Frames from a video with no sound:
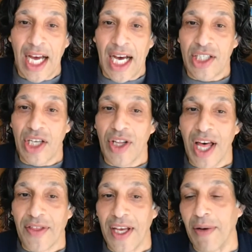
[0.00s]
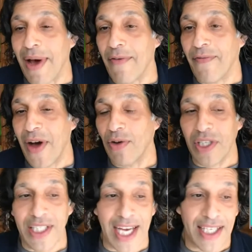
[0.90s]
And so that thing about
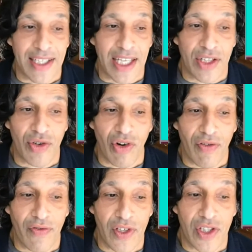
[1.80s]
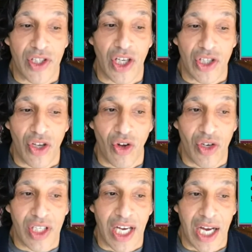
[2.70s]
founders getting this wrong for such a
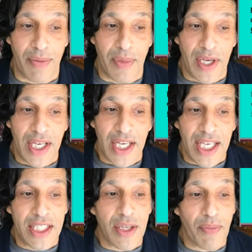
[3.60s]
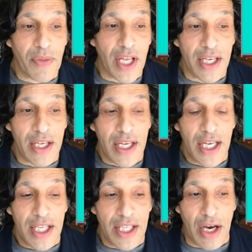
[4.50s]
long time is something
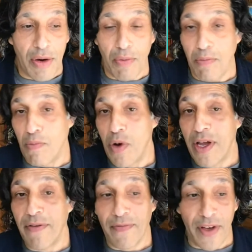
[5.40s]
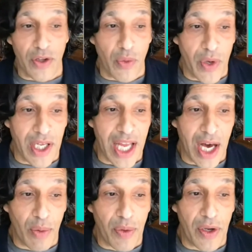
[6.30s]
that we feel that we can
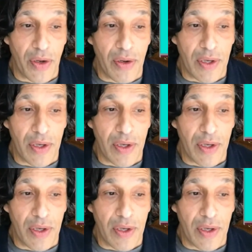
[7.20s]
help you